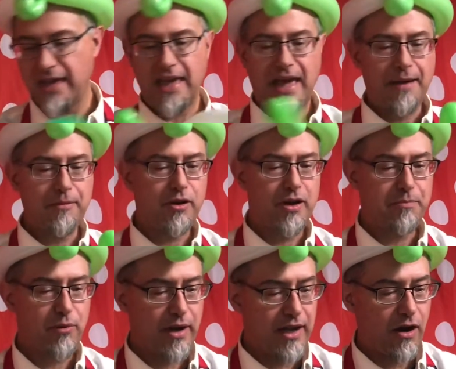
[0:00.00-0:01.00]
I'm going to
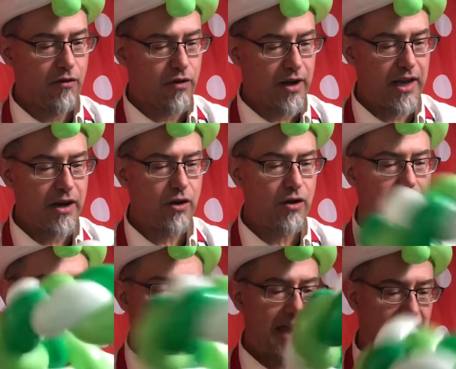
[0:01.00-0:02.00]
bring it over here
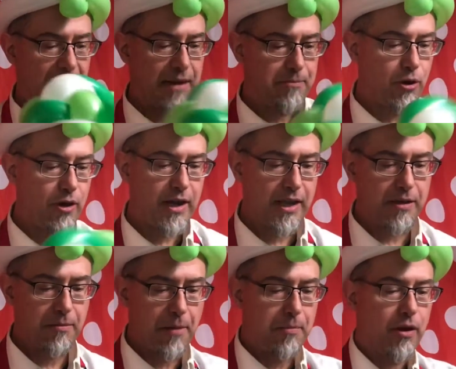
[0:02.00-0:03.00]
and put it
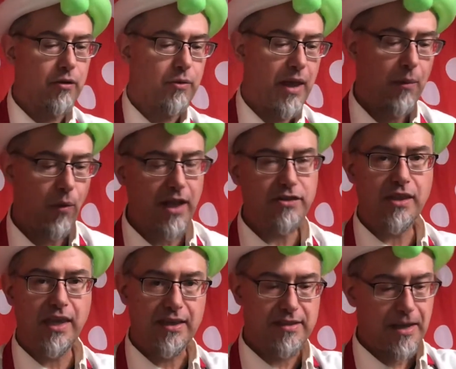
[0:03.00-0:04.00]
into my balloon. Now watch
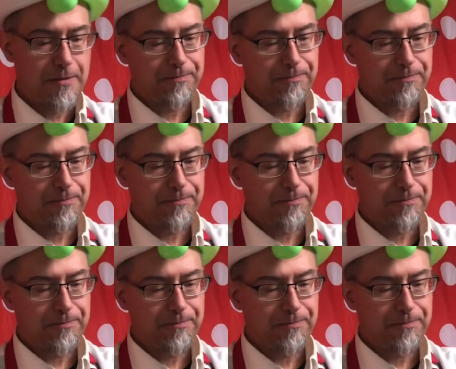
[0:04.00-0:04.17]
this.